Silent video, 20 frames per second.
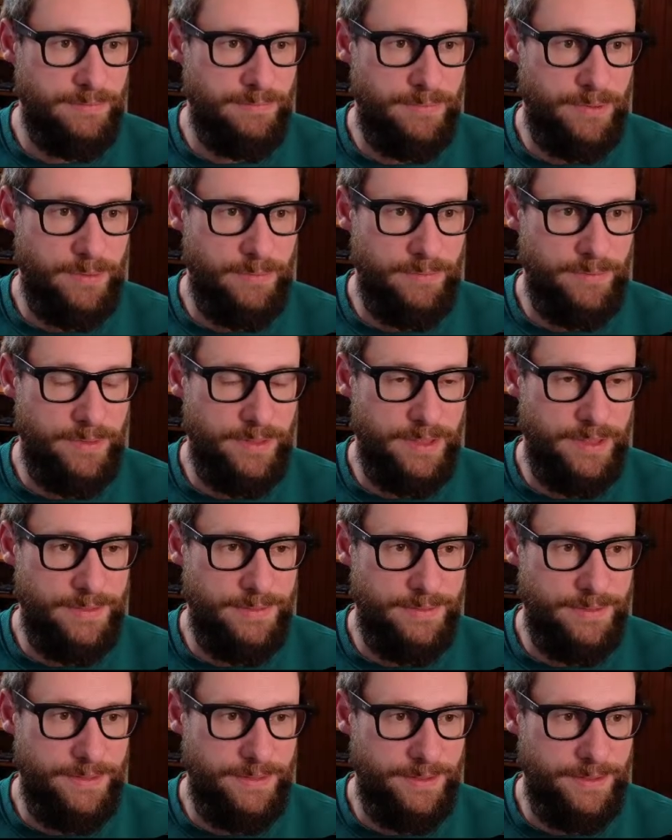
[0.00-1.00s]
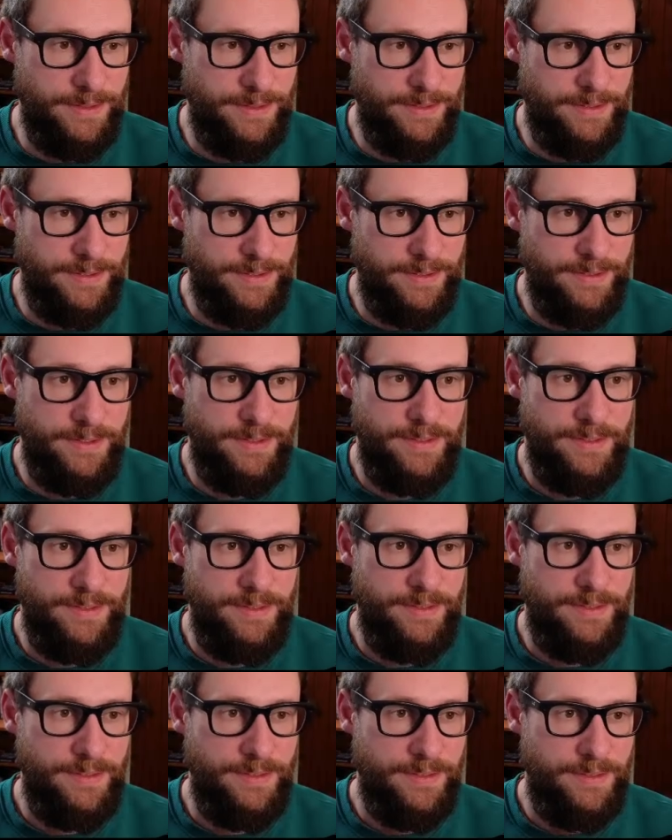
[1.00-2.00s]
Pop that there.
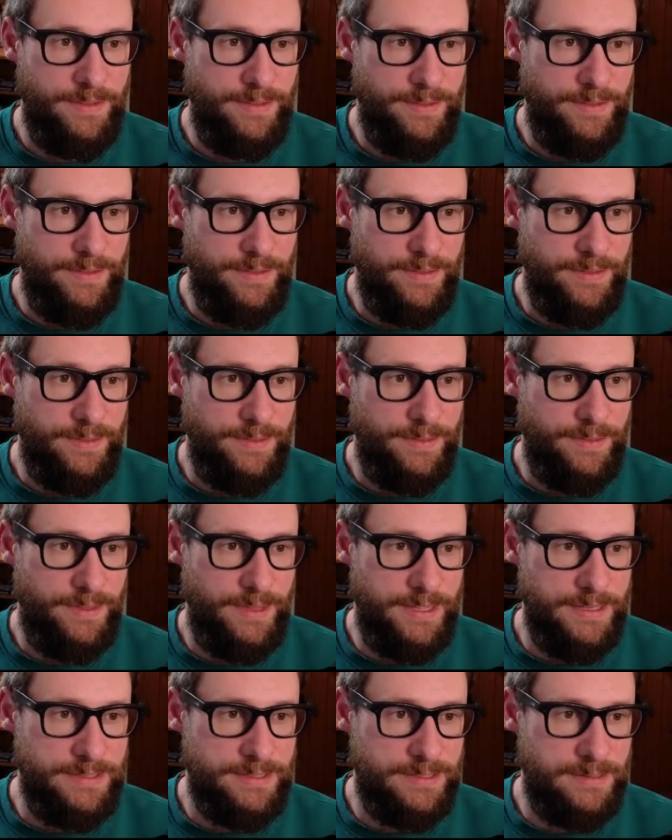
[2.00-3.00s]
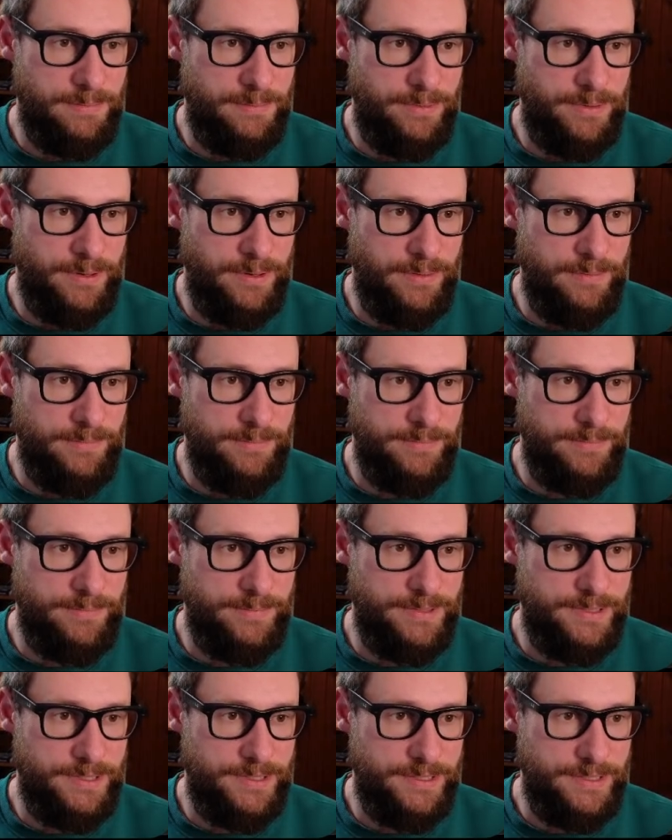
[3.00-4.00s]
That's the
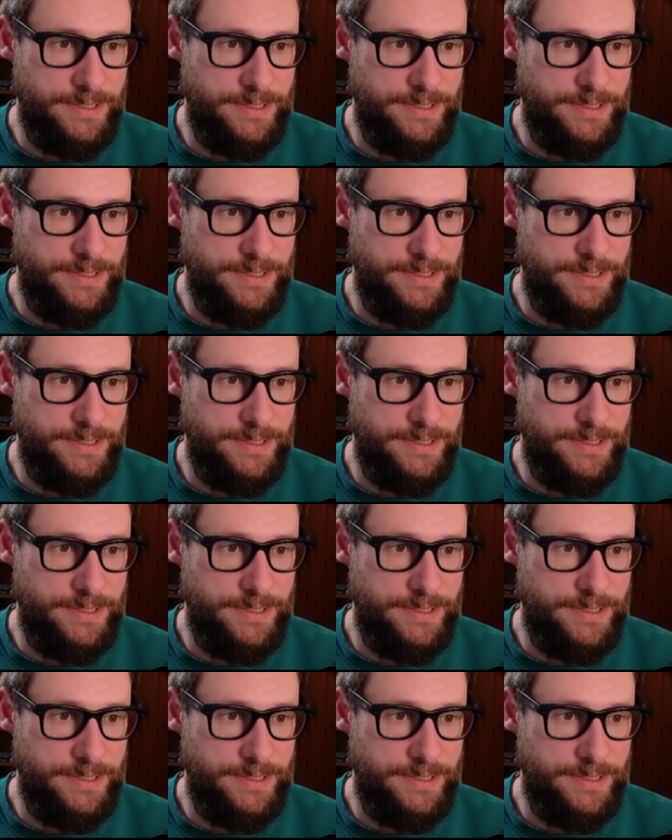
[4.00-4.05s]
prompt.